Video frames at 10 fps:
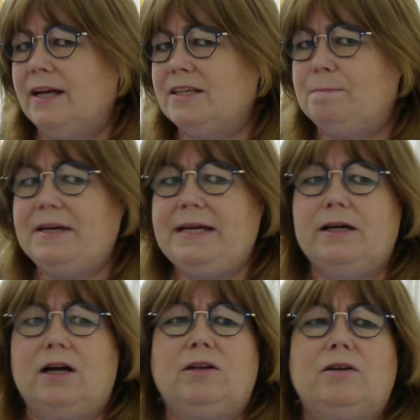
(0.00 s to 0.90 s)
It's been
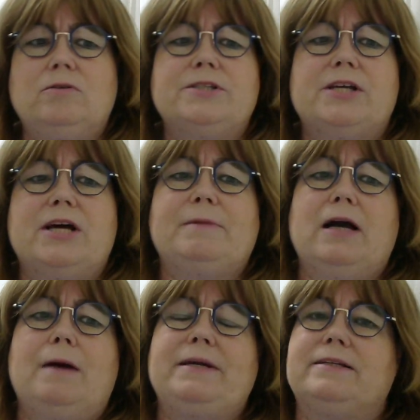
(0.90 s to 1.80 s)
a long time
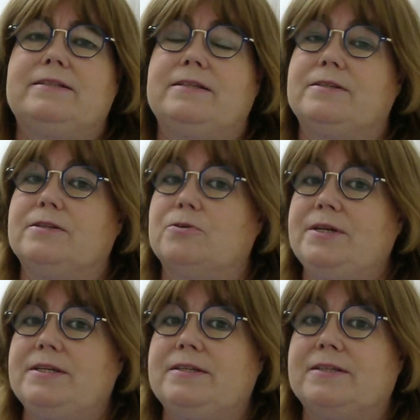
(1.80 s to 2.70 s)
coming since the
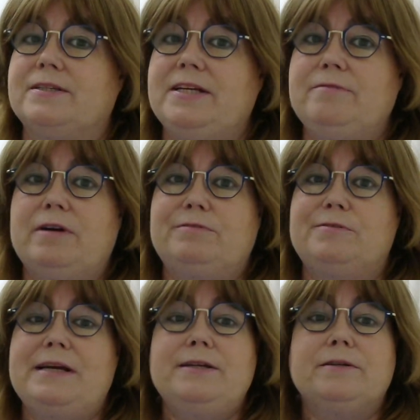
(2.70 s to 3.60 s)
2016
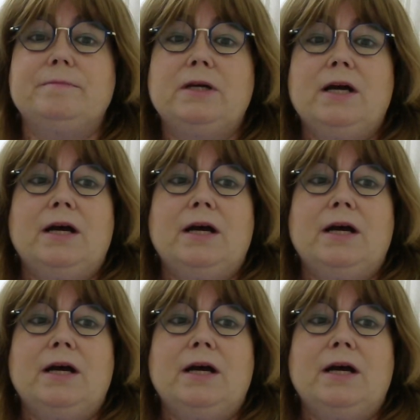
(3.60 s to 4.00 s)
referendum,